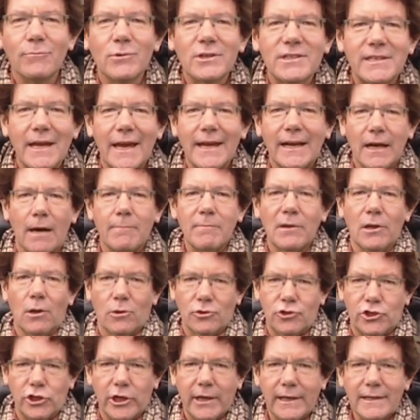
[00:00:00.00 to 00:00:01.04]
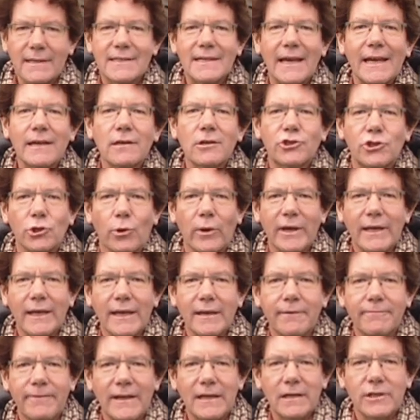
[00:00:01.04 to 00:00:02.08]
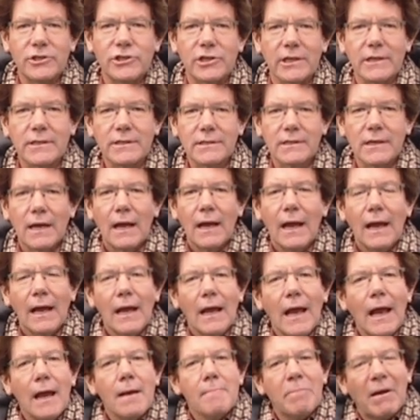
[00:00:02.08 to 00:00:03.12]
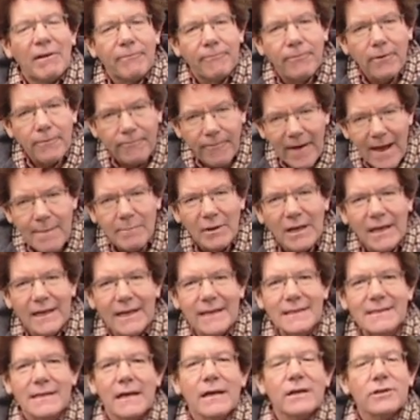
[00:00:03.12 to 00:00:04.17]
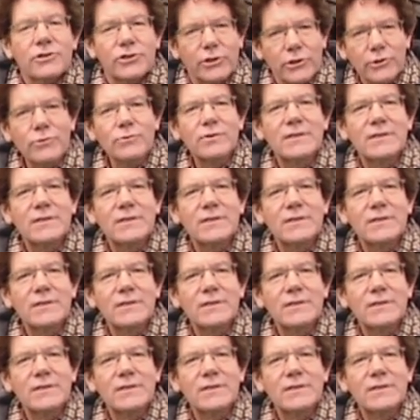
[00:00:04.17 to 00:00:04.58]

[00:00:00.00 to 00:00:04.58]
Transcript: would take up lodgings in adjoining villages. But for families, two